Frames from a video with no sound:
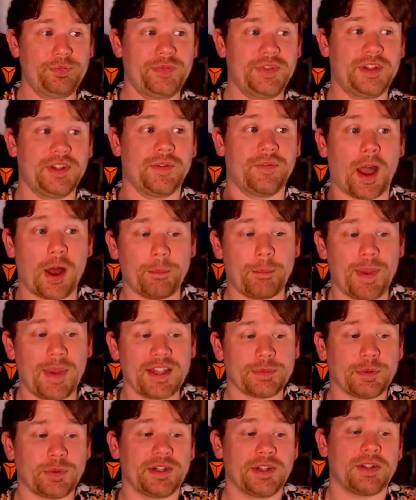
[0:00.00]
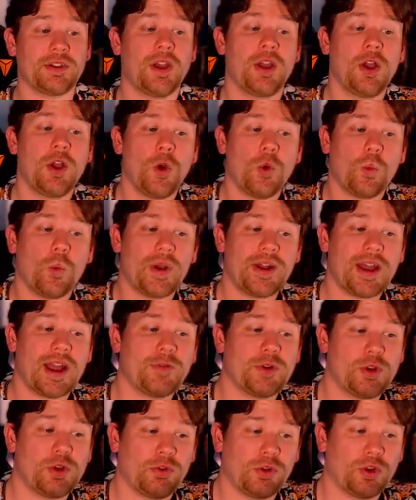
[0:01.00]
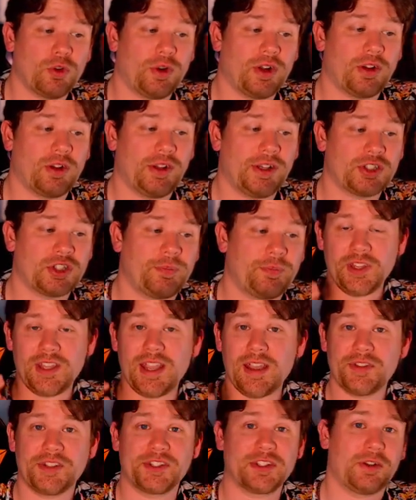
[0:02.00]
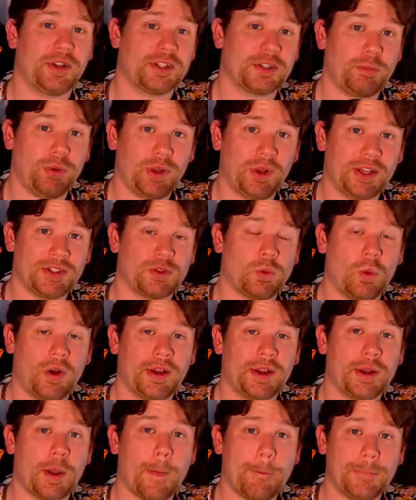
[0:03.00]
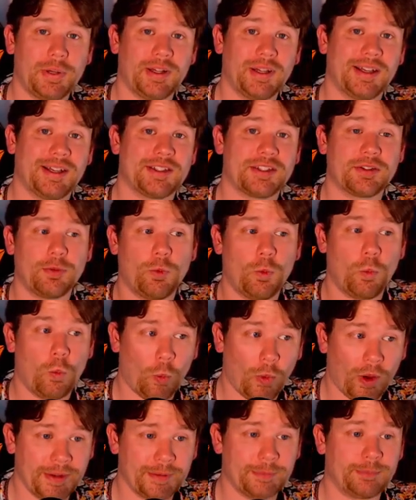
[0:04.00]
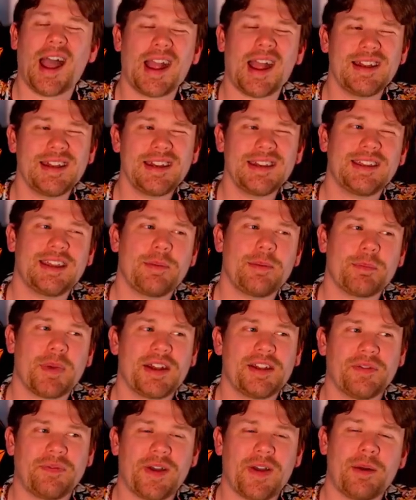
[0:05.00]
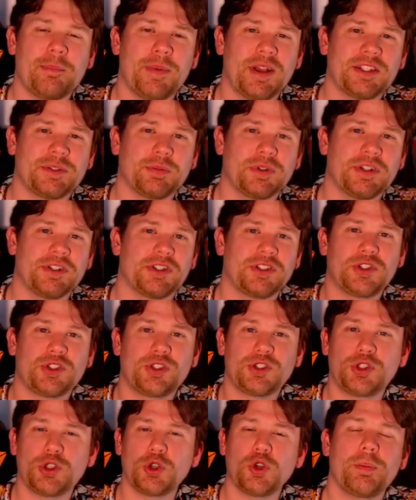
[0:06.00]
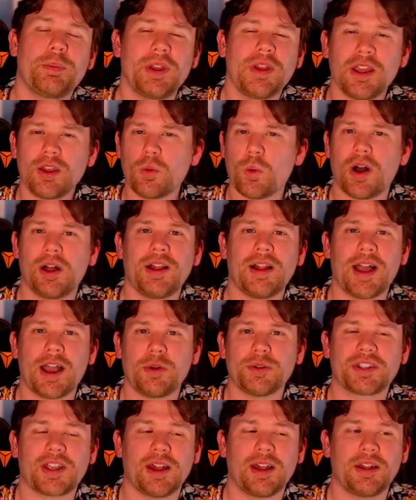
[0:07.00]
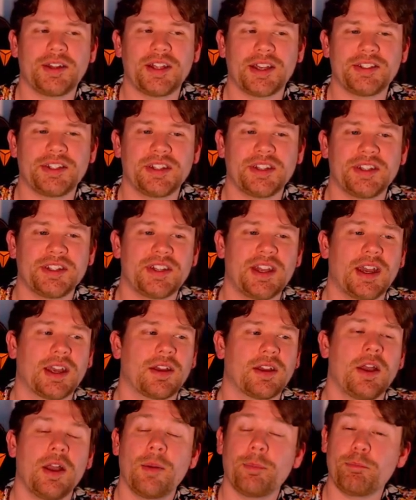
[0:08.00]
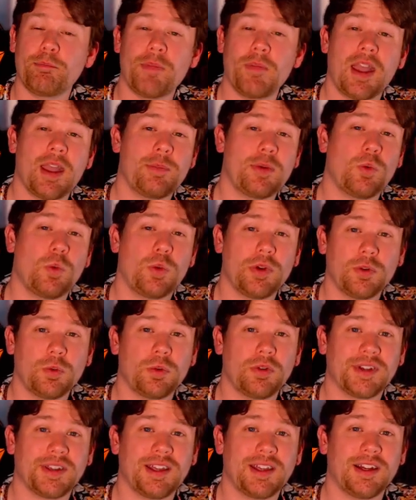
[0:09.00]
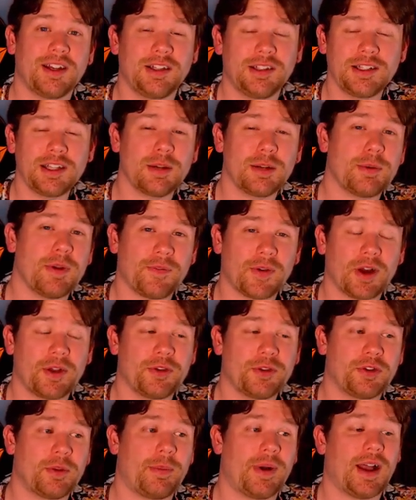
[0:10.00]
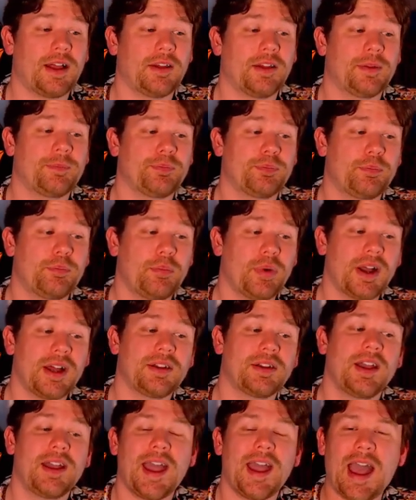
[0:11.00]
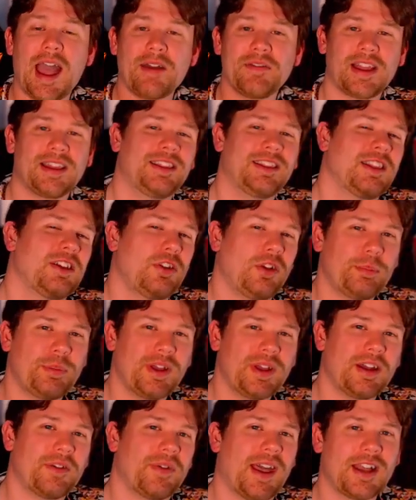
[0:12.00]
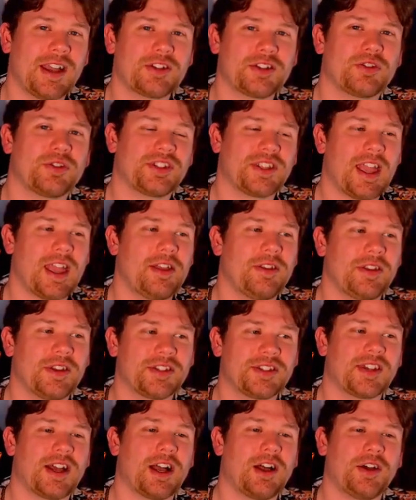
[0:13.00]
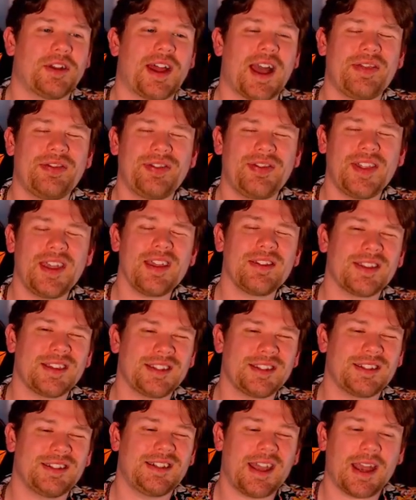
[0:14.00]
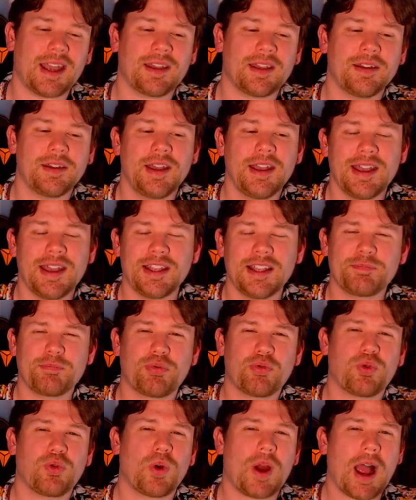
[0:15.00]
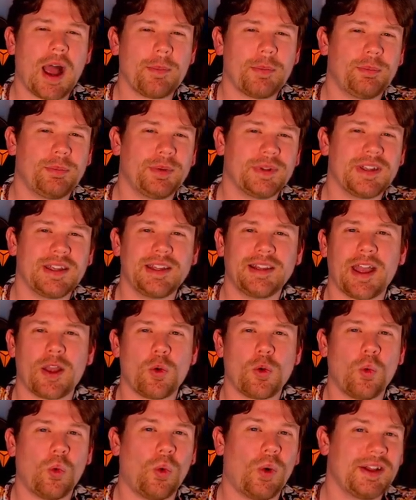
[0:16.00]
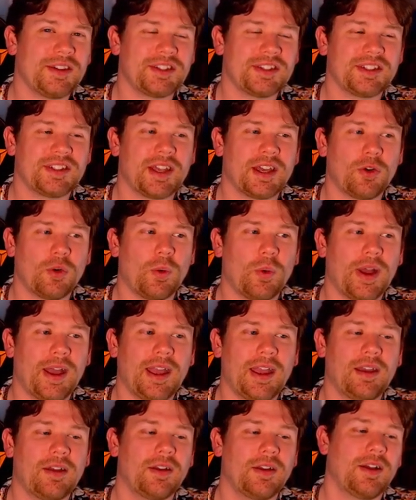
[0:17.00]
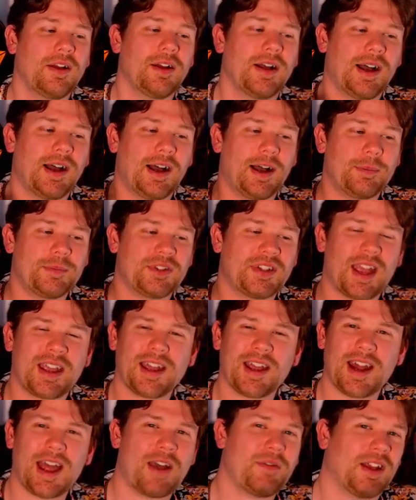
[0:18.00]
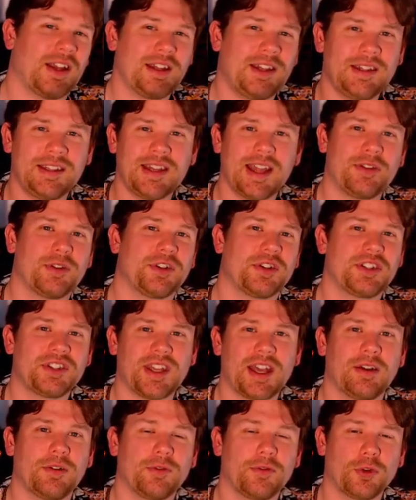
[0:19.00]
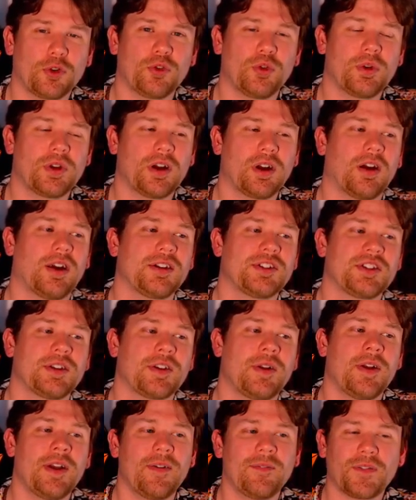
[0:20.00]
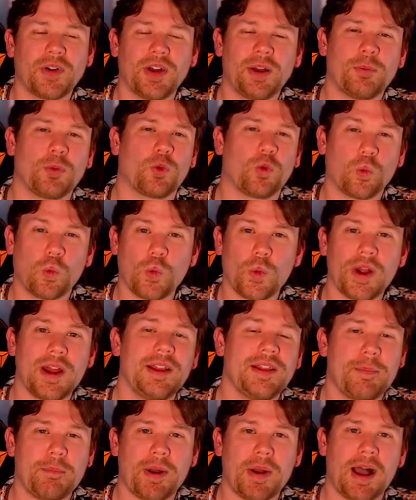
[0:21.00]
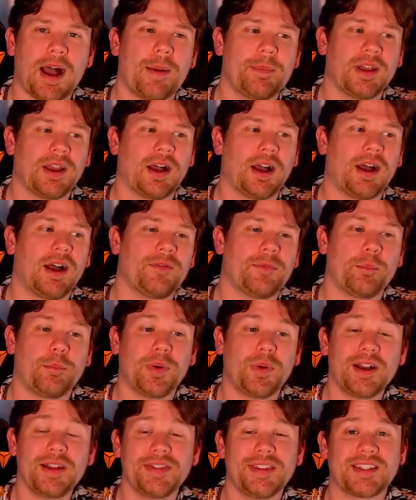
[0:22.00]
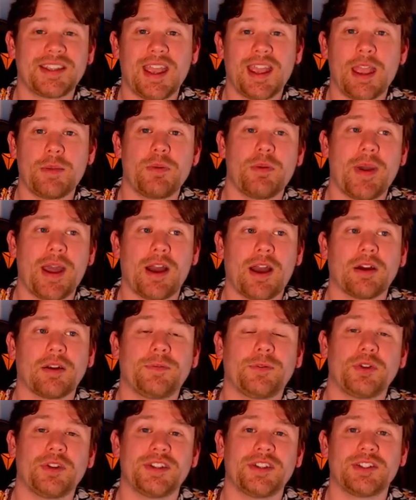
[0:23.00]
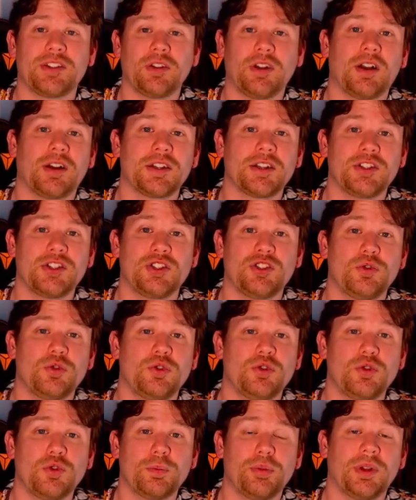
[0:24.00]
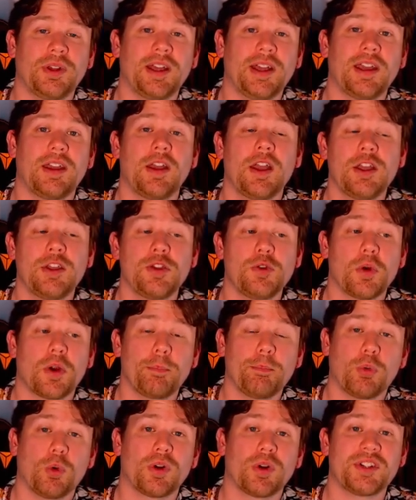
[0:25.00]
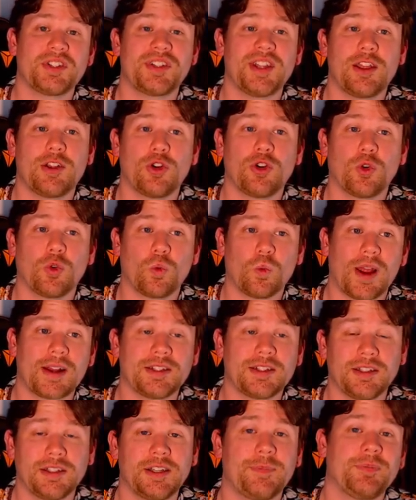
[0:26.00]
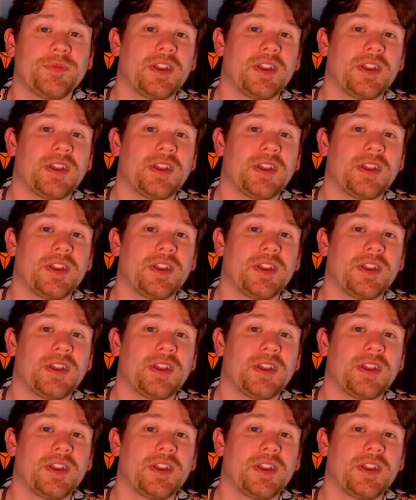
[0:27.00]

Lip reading: Devout Mesmerant. Whenever you recruit a glitch, give this glitch +1/+1. I didn't get my Devout Mesmerants too big while I was kind of testing this deck. Maybe we will get a little bit farther in the pilot, but having a little bit of extra scaling is solid. I think this deck is probably like 1 set away, just kind of having another set of recruit cards from really popping off, but this can be powerful as long as you do play your board state correctly.